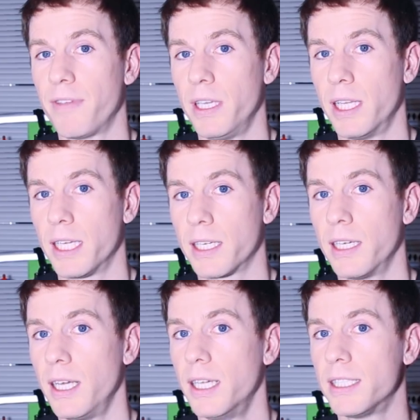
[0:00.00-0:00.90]

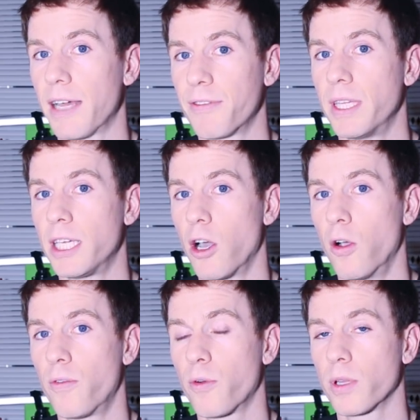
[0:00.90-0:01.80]
feeling, definitely
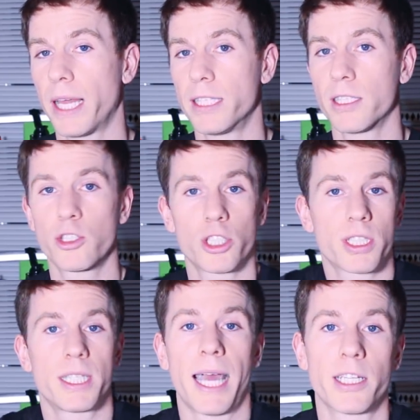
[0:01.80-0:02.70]
go for lenses
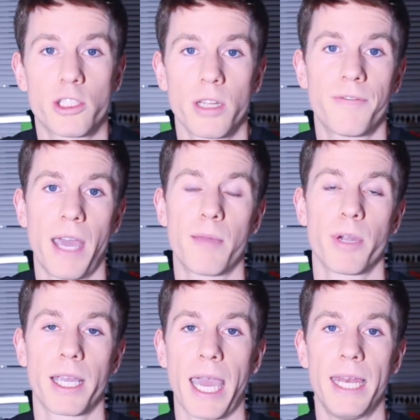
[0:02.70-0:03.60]
just attached to the
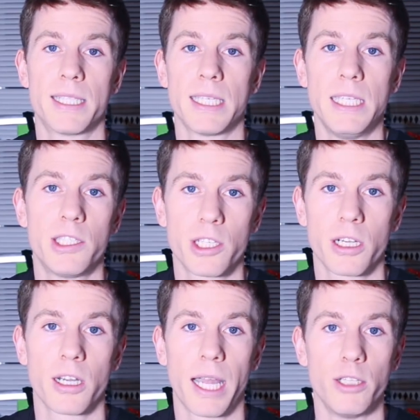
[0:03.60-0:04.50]
fabric, and it's
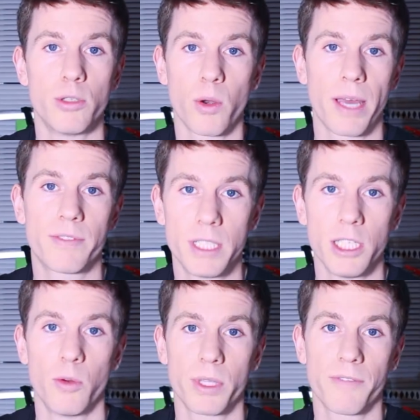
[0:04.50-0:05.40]
easier and you don't have to
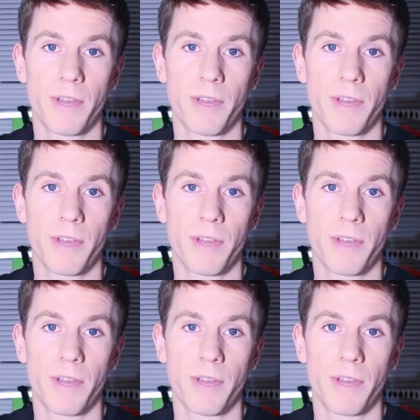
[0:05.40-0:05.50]
deal with the